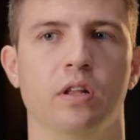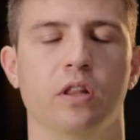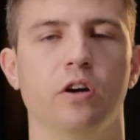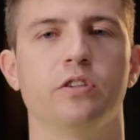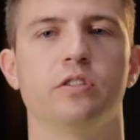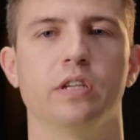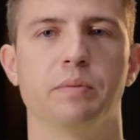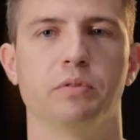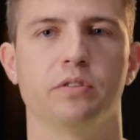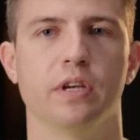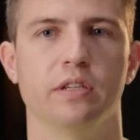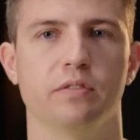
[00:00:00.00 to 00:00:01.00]
a large sample
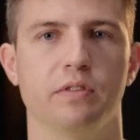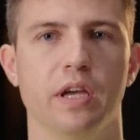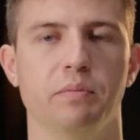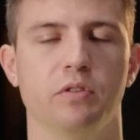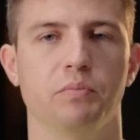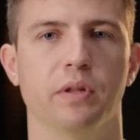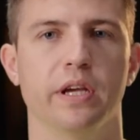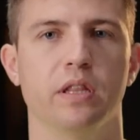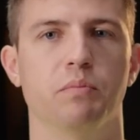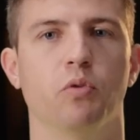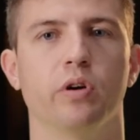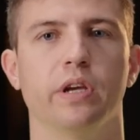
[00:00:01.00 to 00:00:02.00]
size of games you play, and
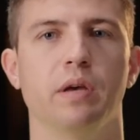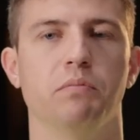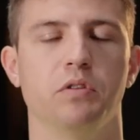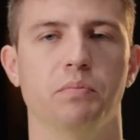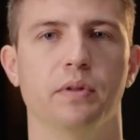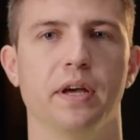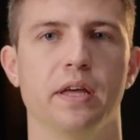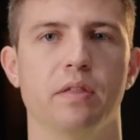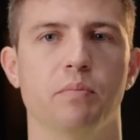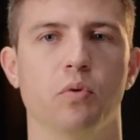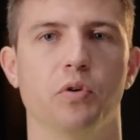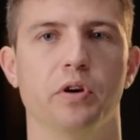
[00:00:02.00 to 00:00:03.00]
the more games you play, the
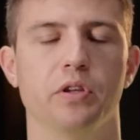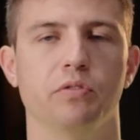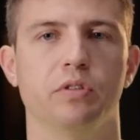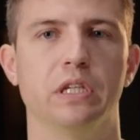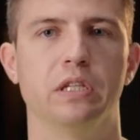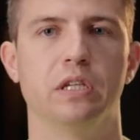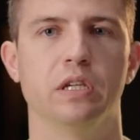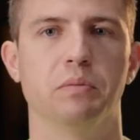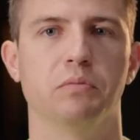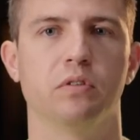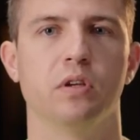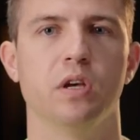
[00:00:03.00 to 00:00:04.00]
more you see
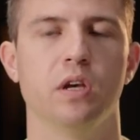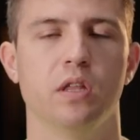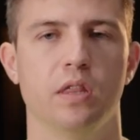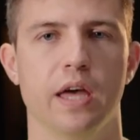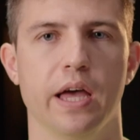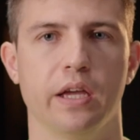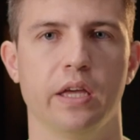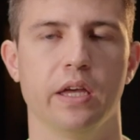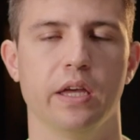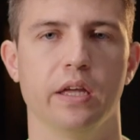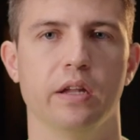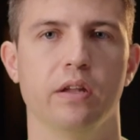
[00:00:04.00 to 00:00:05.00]
teams that
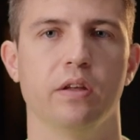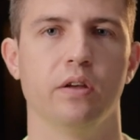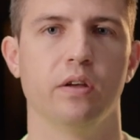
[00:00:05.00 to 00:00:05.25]
can